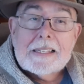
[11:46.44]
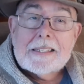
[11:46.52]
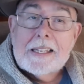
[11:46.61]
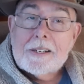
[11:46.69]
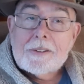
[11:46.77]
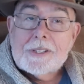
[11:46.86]

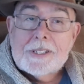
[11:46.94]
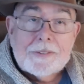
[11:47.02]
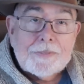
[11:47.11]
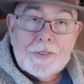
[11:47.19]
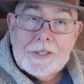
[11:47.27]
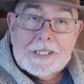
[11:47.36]
Little
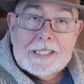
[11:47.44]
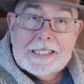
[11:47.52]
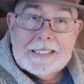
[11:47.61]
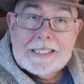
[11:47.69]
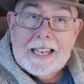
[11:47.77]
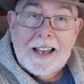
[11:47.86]
different
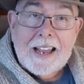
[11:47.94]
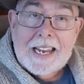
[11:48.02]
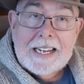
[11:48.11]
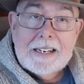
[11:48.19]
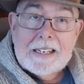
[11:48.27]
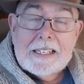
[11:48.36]

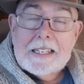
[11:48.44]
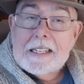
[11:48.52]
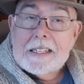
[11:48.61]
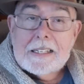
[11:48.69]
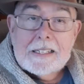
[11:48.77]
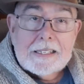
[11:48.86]
design.
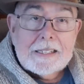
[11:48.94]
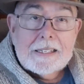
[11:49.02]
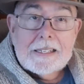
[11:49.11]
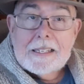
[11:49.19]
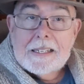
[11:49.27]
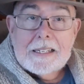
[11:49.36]

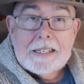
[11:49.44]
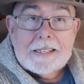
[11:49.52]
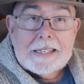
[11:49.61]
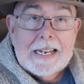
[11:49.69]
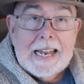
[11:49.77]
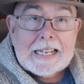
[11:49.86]

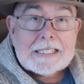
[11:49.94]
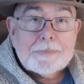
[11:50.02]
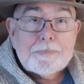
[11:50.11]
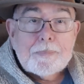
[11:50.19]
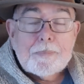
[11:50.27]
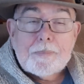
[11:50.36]
The next
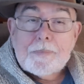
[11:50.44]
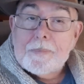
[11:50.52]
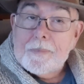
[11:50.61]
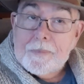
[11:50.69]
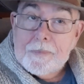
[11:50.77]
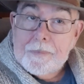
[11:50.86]

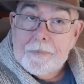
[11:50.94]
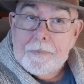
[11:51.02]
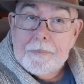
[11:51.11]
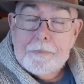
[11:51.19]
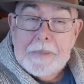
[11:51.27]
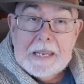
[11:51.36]

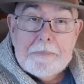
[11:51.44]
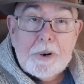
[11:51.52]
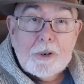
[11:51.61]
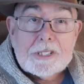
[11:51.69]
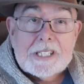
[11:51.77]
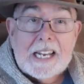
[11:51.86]
big
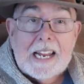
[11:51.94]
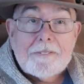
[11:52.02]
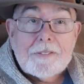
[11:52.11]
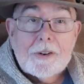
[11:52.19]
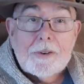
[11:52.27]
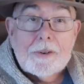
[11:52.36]
person
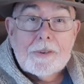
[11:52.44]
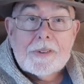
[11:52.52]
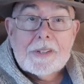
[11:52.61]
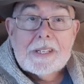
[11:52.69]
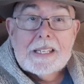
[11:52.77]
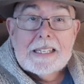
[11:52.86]
after
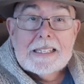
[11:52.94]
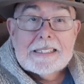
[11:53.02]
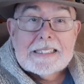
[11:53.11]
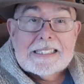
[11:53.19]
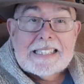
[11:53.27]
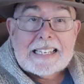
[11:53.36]

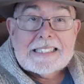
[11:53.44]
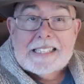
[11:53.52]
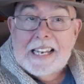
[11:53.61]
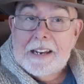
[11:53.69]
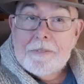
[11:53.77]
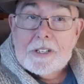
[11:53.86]

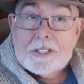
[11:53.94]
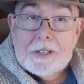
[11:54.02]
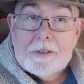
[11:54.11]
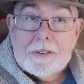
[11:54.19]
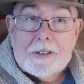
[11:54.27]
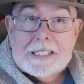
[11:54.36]
Sixten
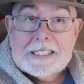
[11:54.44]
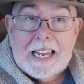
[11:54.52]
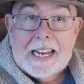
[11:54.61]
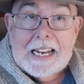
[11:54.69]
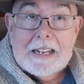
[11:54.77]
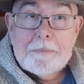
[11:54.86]
Ivarsson
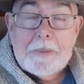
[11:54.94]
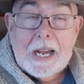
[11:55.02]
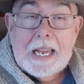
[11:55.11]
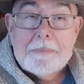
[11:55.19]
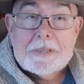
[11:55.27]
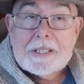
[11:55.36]
designing
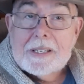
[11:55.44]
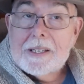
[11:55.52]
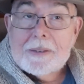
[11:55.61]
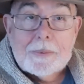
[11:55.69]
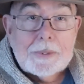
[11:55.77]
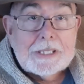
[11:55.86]
pipes
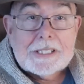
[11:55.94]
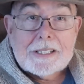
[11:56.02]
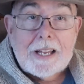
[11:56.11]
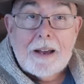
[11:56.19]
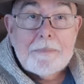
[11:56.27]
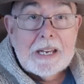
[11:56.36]
was
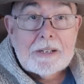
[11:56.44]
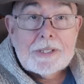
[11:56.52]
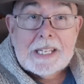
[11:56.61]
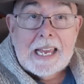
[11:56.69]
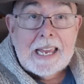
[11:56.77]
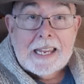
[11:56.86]
Tom
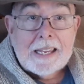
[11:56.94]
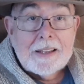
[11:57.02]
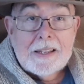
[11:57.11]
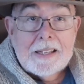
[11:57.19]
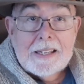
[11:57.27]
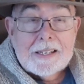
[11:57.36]
Eltang.
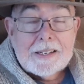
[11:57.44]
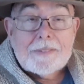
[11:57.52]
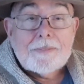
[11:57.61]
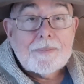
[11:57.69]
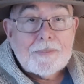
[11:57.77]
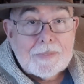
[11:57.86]

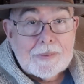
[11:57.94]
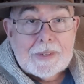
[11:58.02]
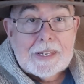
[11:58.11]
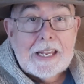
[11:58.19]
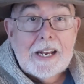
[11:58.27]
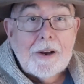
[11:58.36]

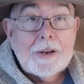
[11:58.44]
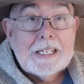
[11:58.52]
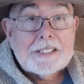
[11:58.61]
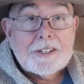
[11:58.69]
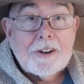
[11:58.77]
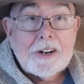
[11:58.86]
He
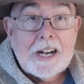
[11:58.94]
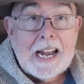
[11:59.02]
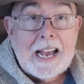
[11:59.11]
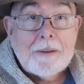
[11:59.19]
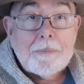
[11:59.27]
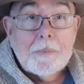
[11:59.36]
started
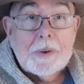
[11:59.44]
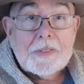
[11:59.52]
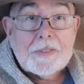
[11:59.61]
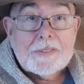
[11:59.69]
out with